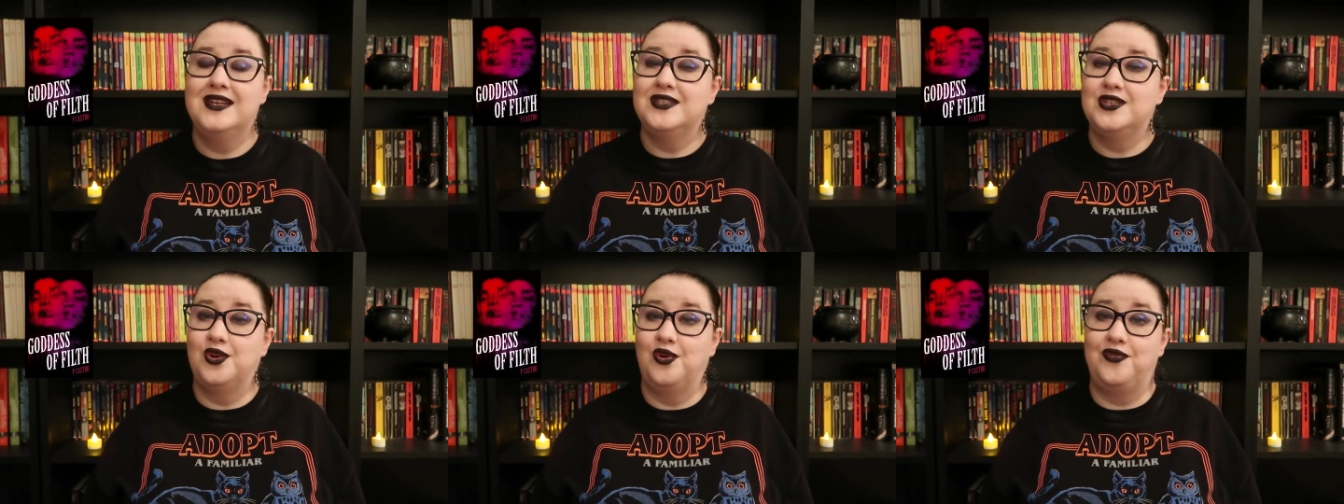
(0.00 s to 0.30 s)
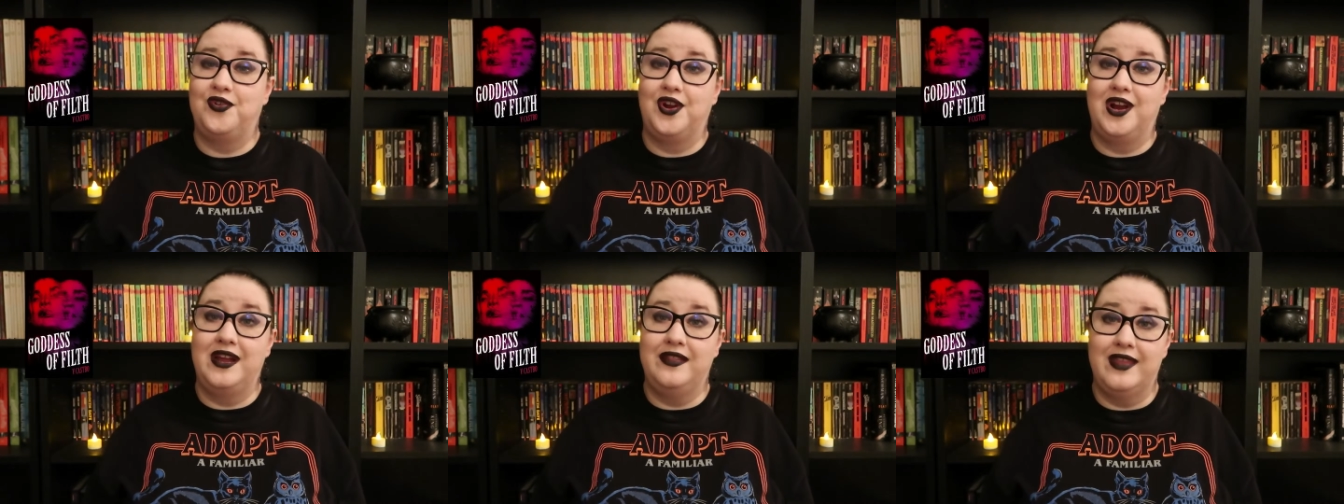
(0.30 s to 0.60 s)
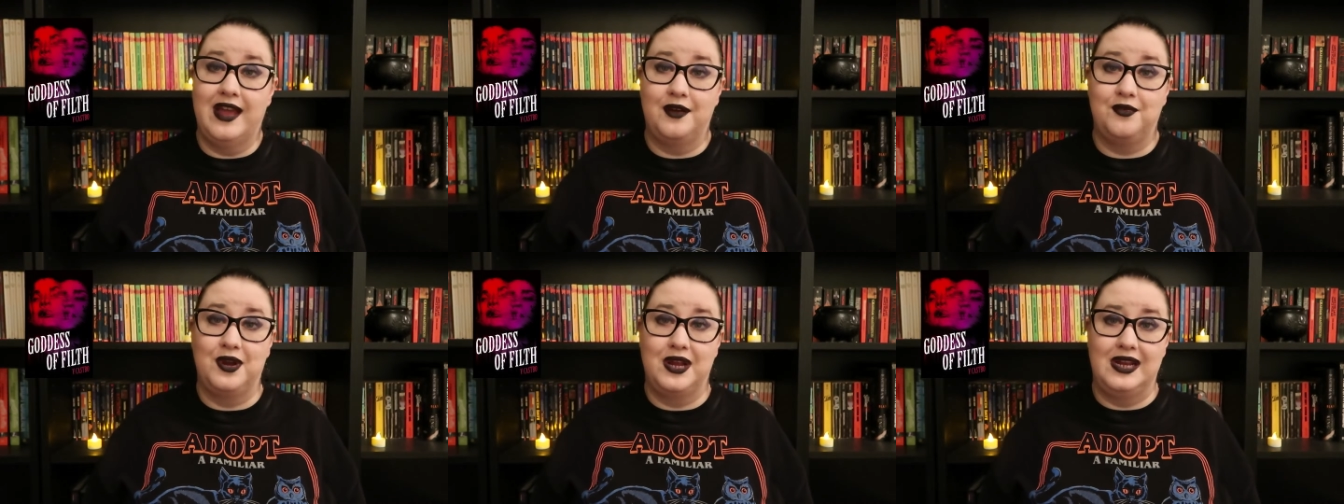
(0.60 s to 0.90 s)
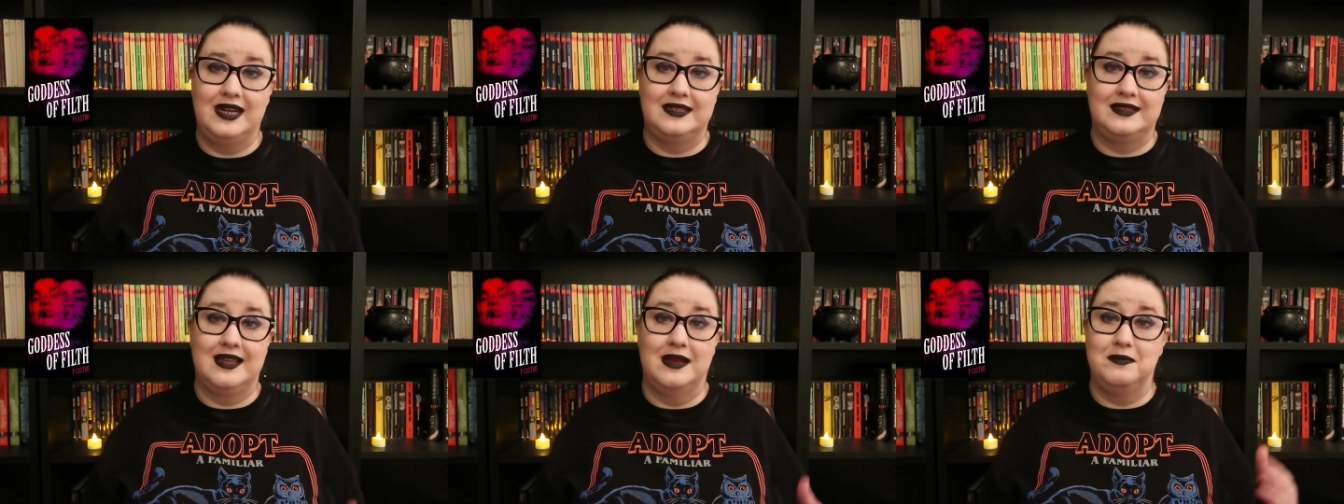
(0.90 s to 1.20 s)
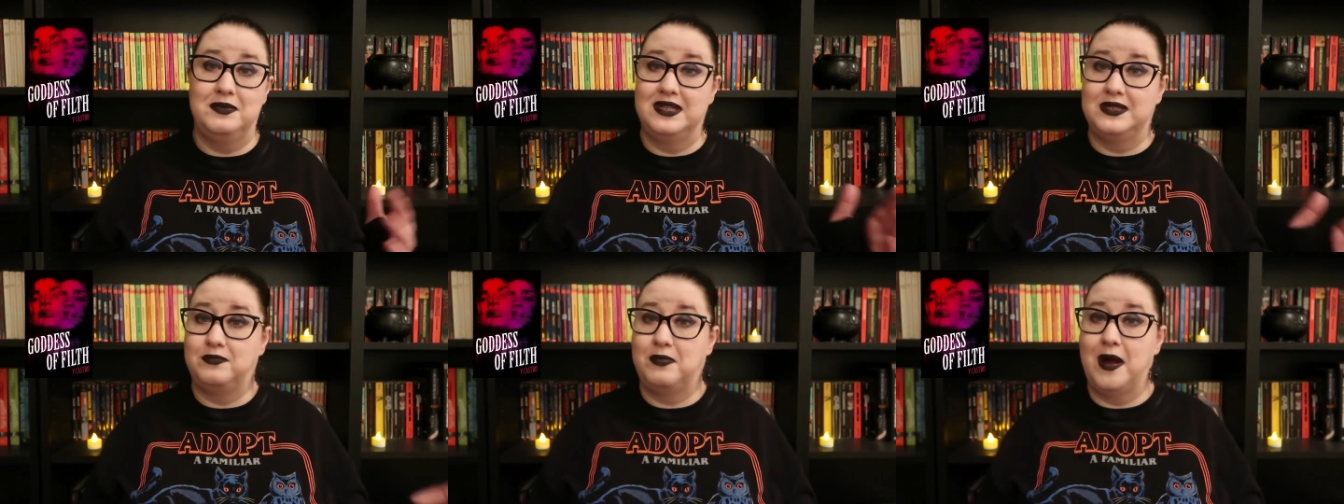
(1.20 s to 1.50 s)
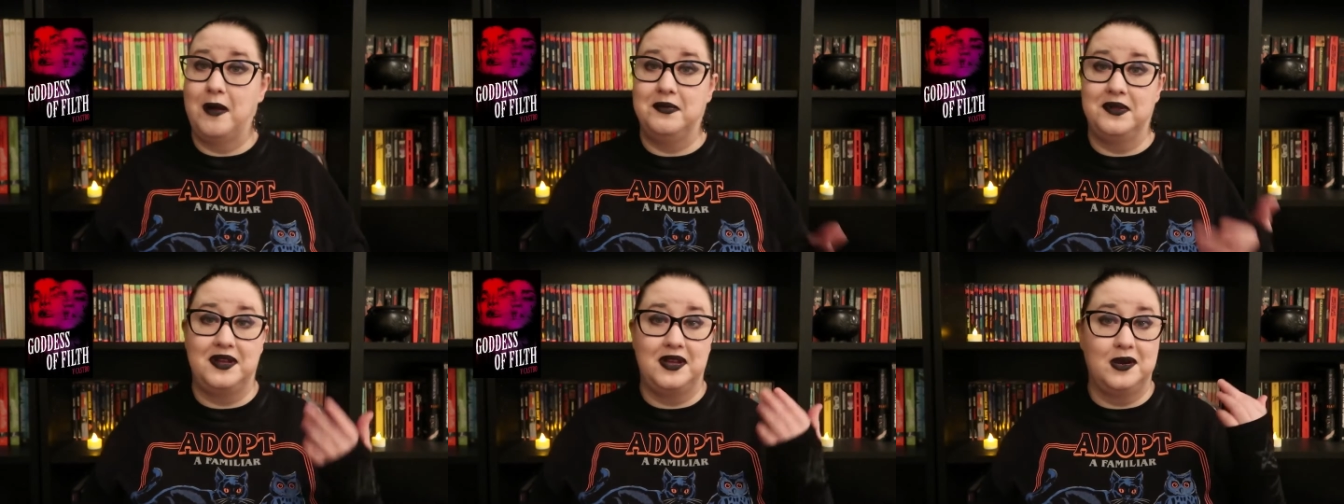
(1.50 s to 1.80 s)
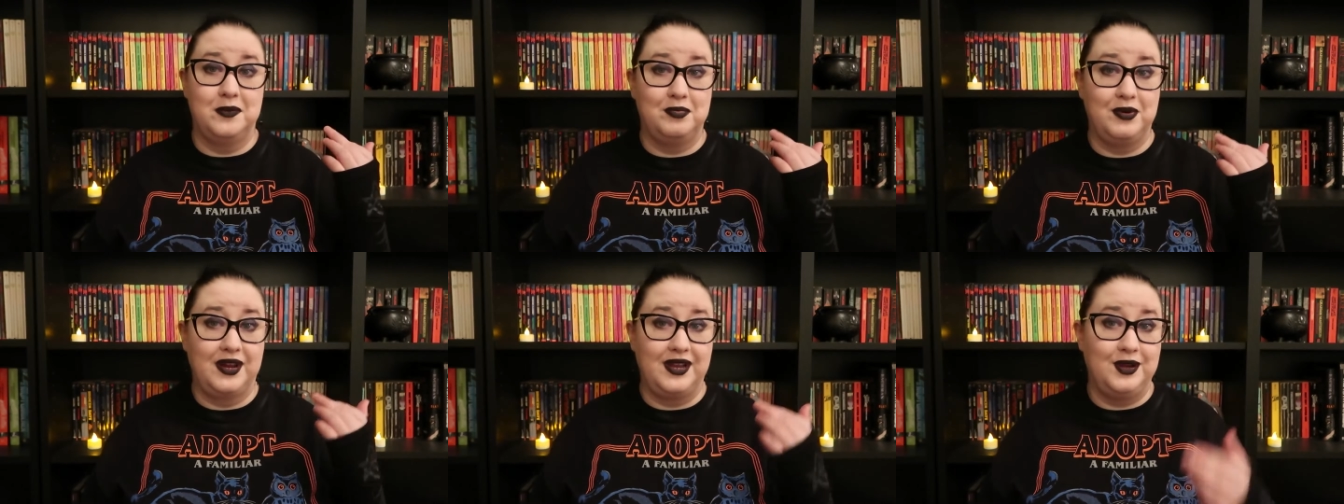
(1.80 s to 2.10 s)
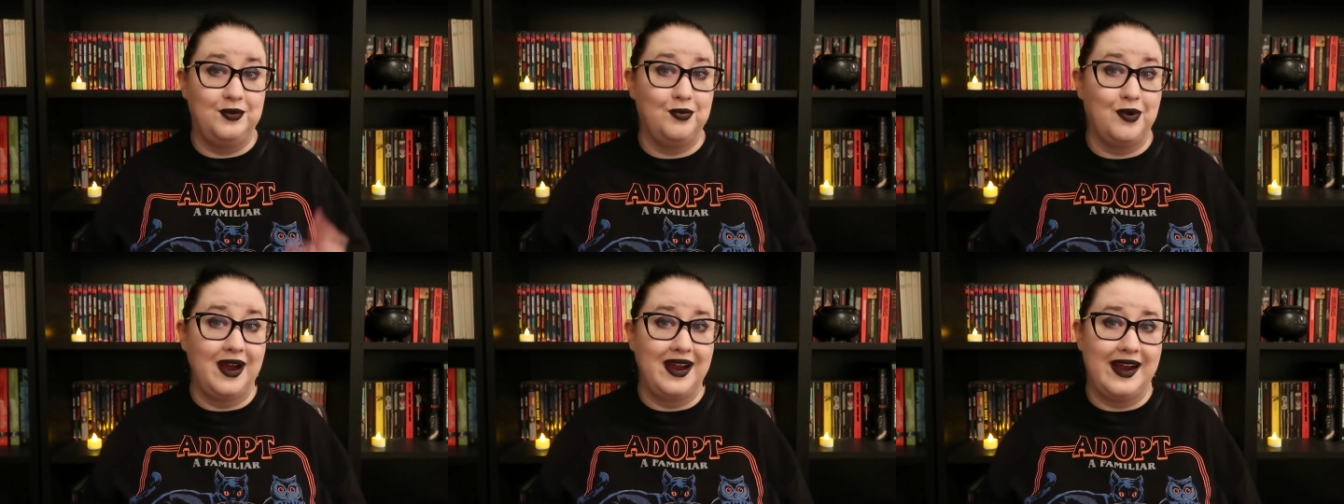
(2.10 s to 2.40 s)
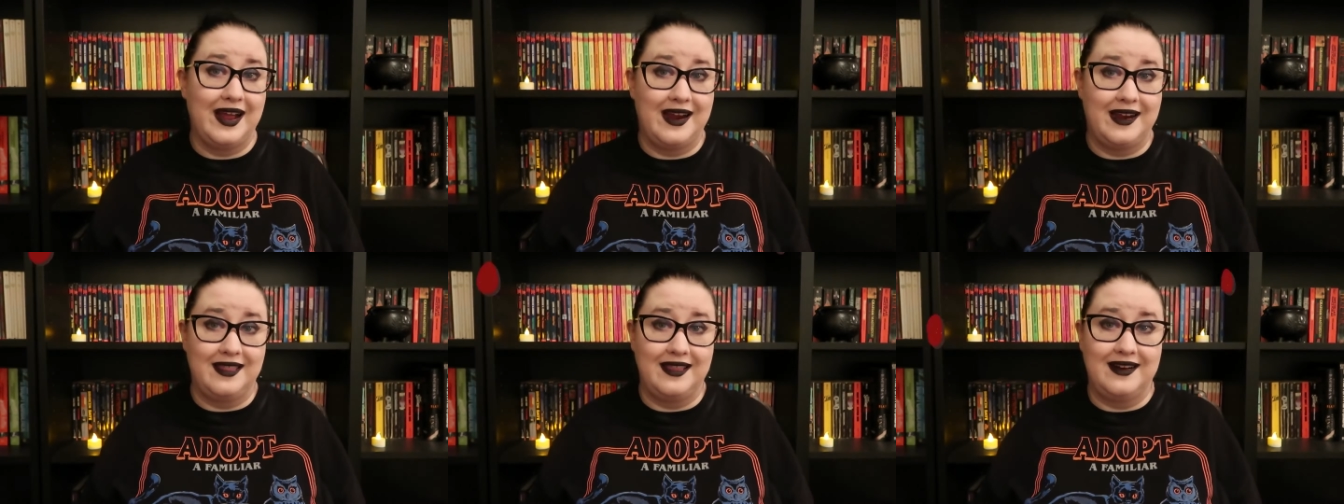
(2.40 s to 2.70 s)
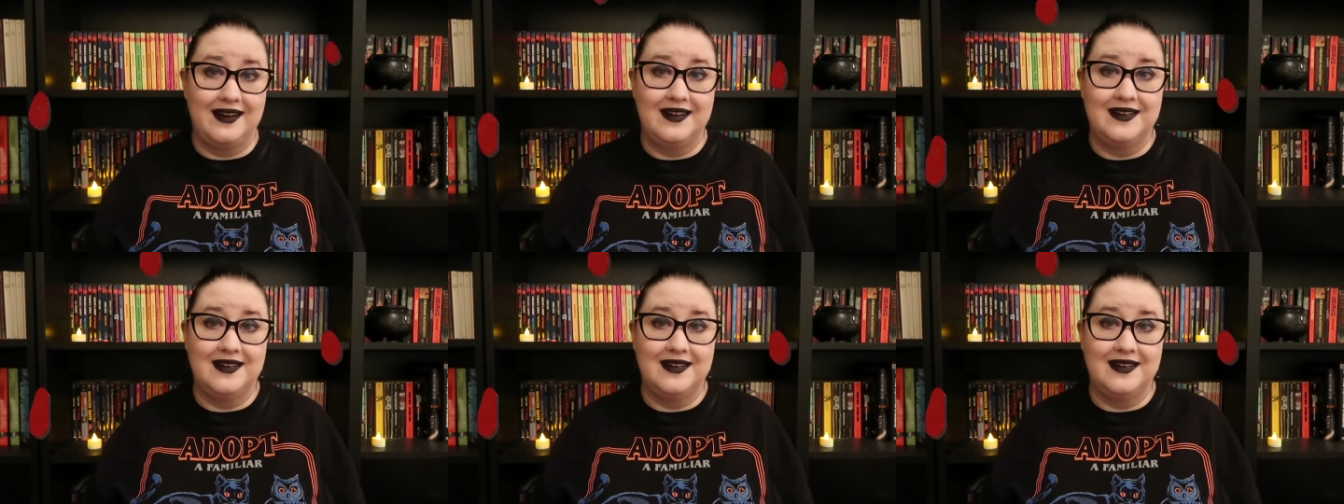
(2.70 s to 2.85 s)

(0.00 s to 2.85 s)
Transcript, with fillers: So if you're in that reading slump, it's probably going to bring you right out of